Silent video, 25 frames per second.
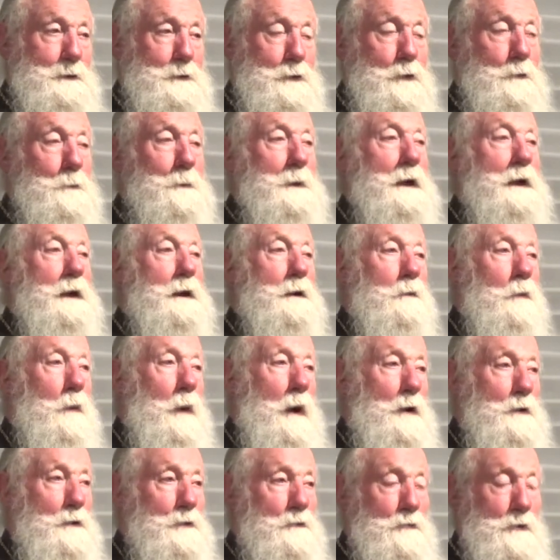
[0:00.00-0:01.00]
took me a little
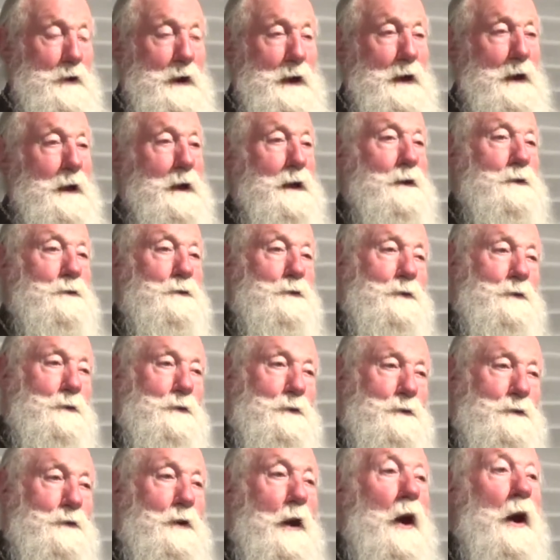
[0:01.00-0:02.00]
while to realise that
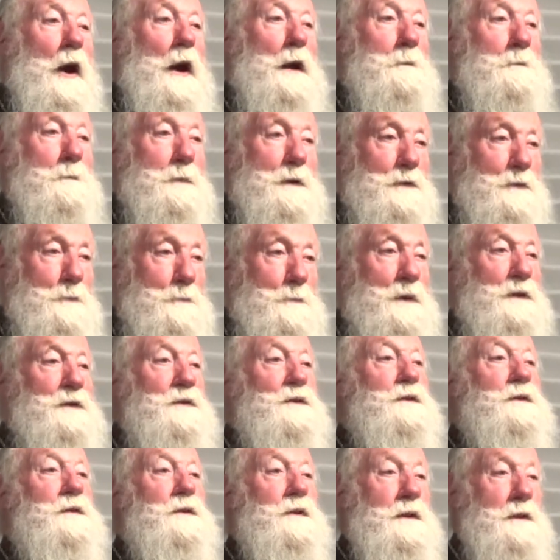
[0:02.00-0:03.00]
the time is
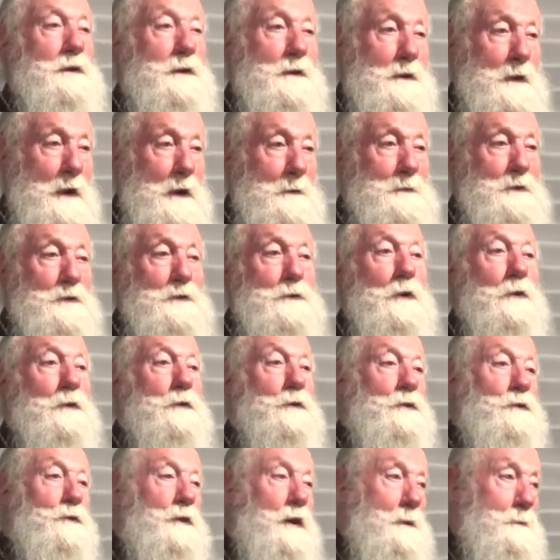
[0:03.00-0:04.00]
Byzantine time. It's not
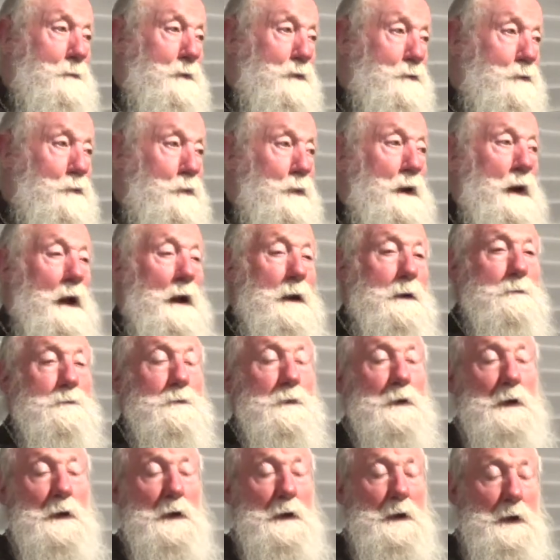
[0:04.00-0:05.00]
the same as we have.
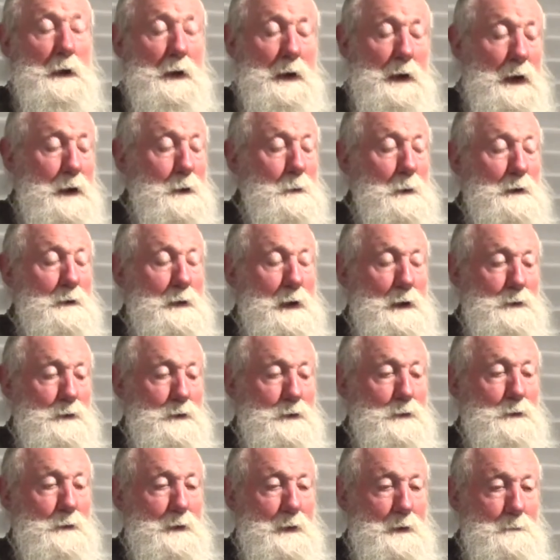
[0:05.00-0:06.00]
Anyway,
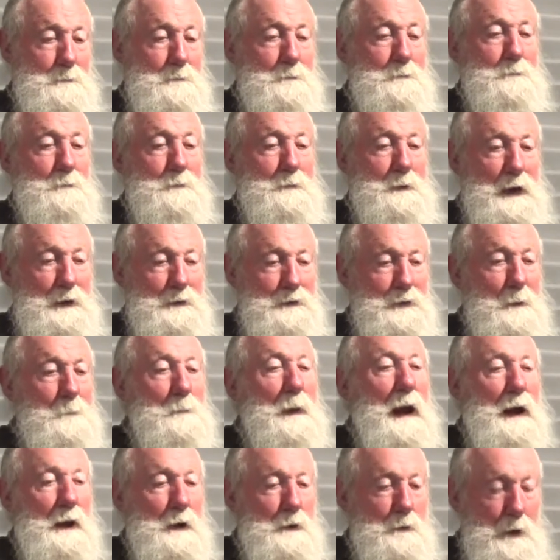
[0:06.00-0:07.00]
that's the
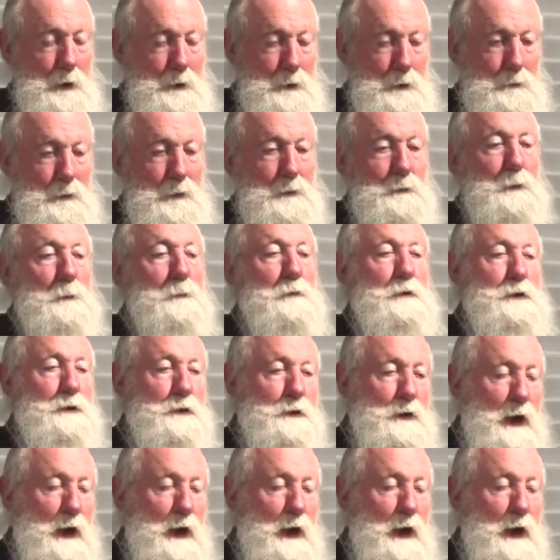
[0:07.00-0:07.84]
background of it. And the priest